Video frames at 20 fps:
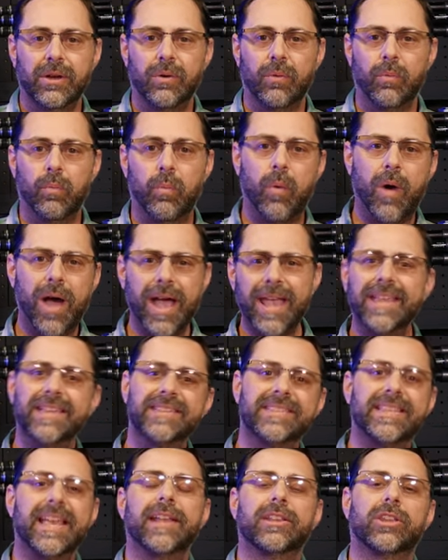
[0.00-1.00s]
Why
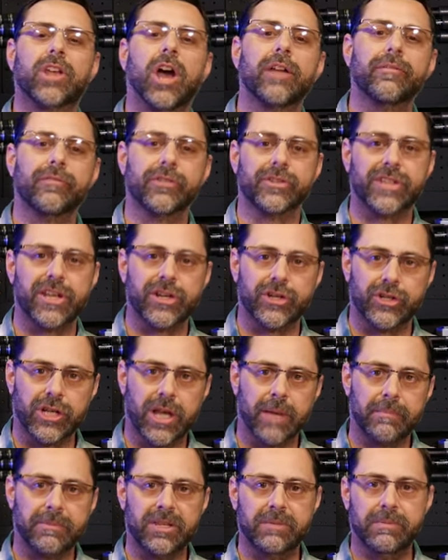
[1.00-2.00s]
is that conversation
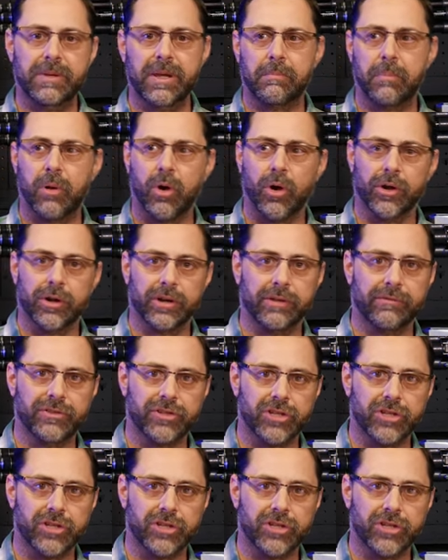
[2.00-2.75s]
coming to be a part of